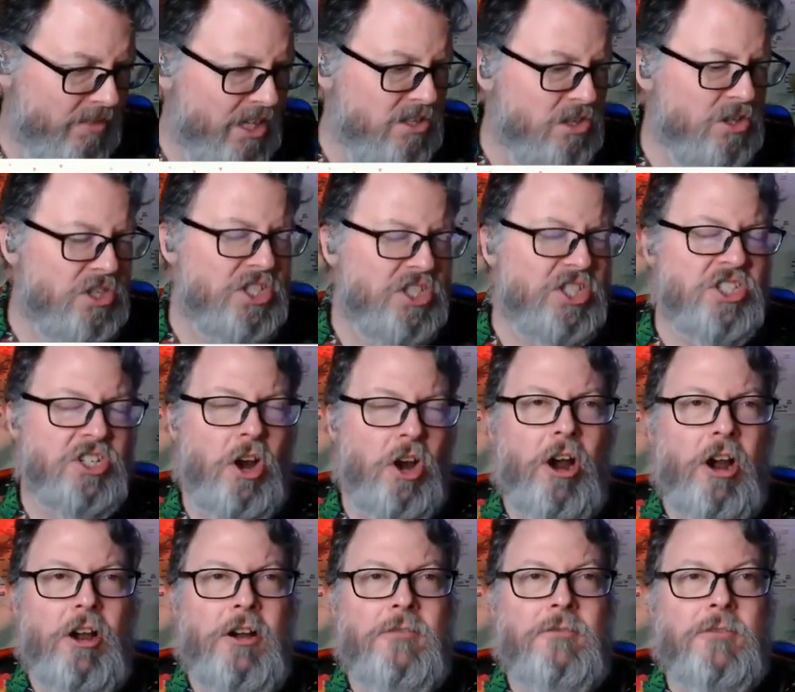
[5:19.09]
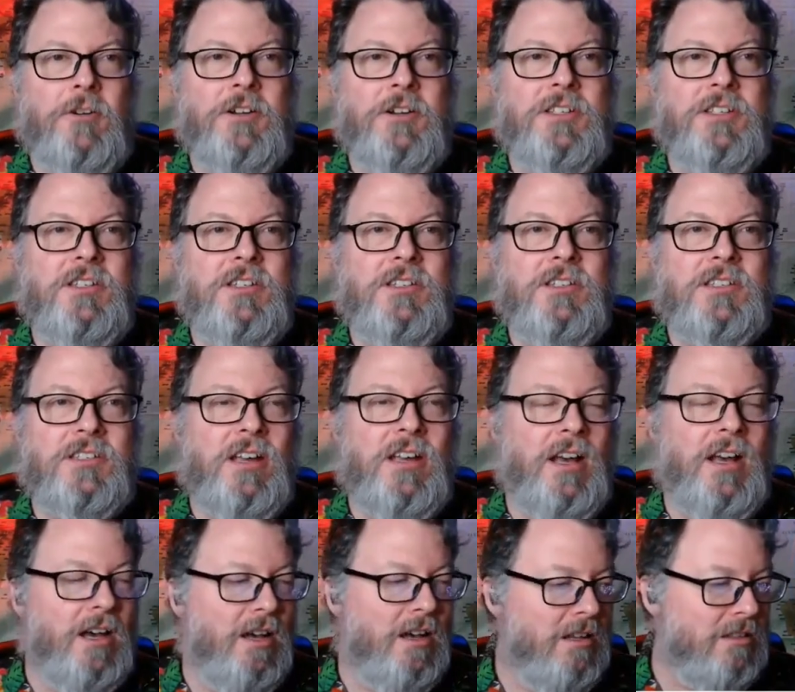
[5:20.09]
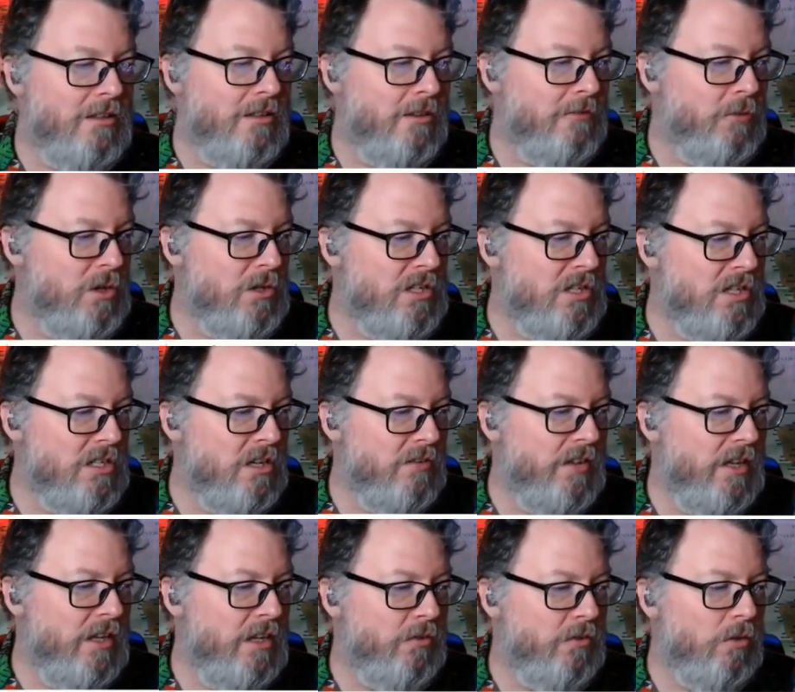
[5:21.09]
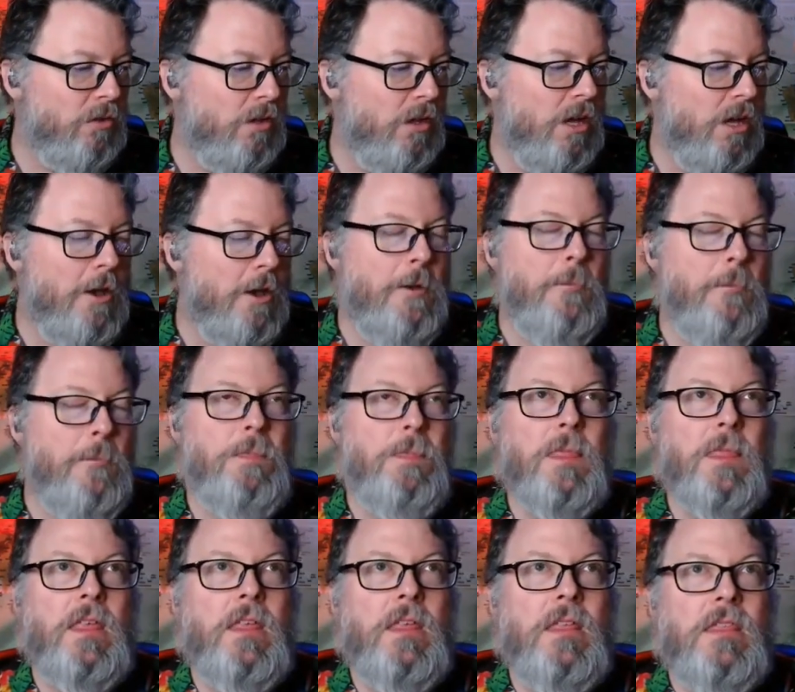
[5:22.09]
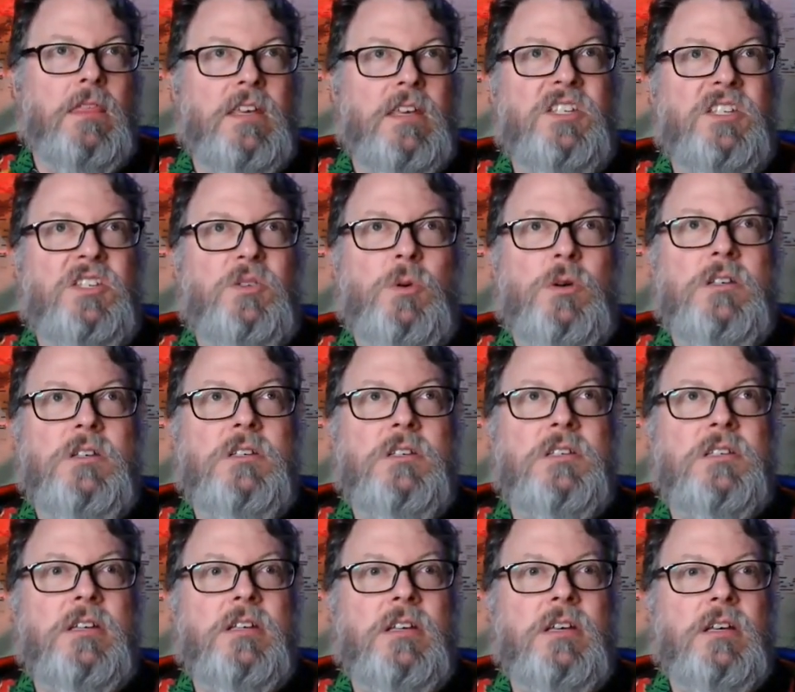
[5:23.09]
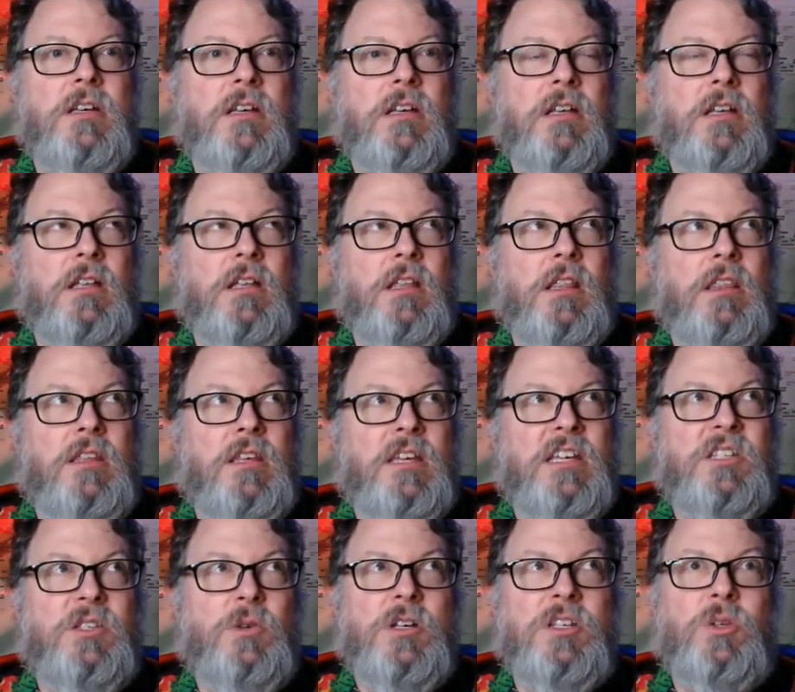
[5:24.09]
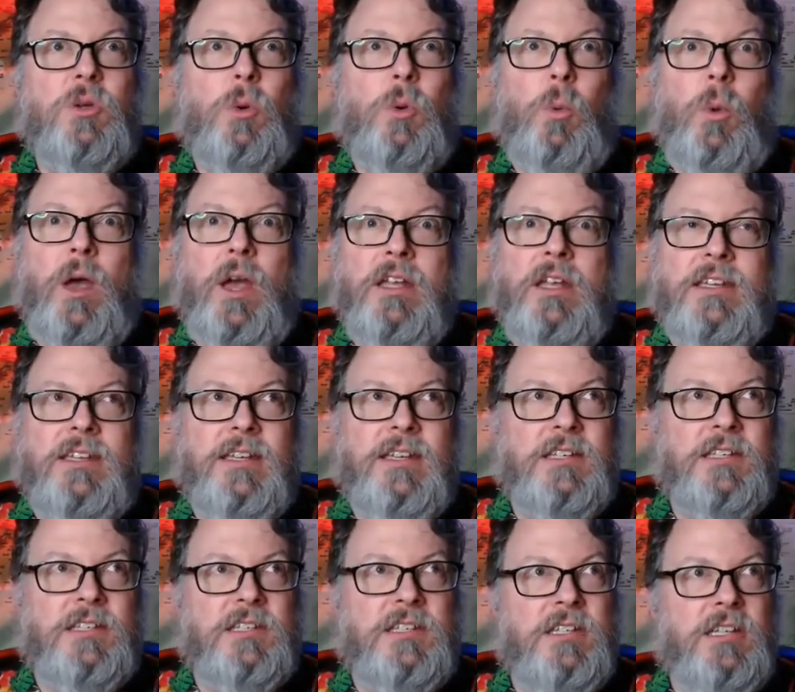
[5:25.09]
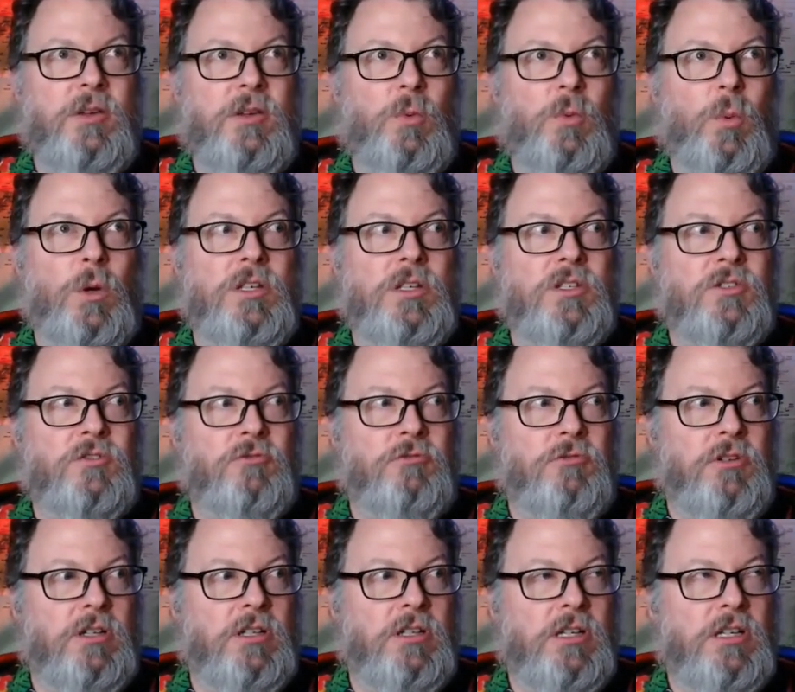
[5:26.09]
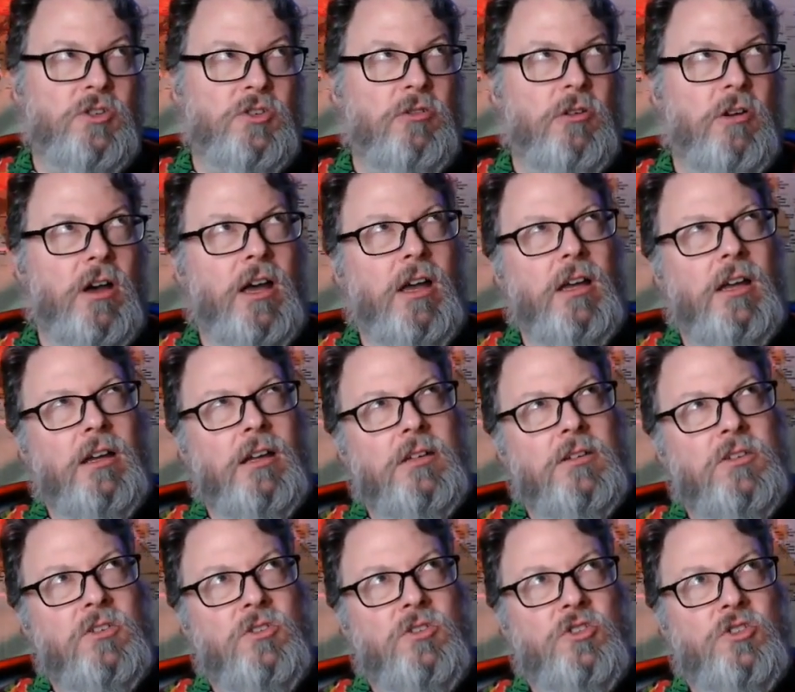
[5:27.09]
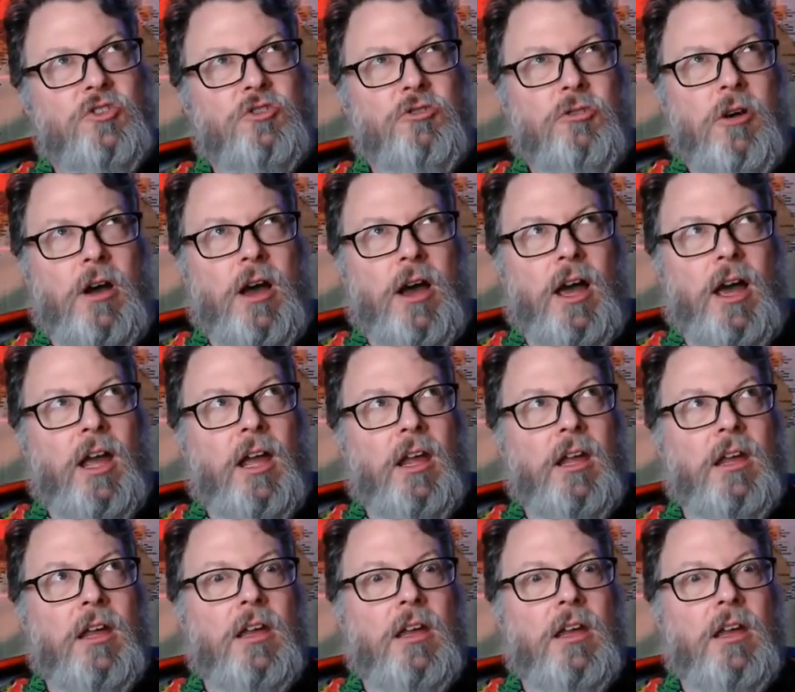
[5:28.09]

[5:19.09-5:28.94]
Star versus the Forces of Evil. This was when Disney was really trying to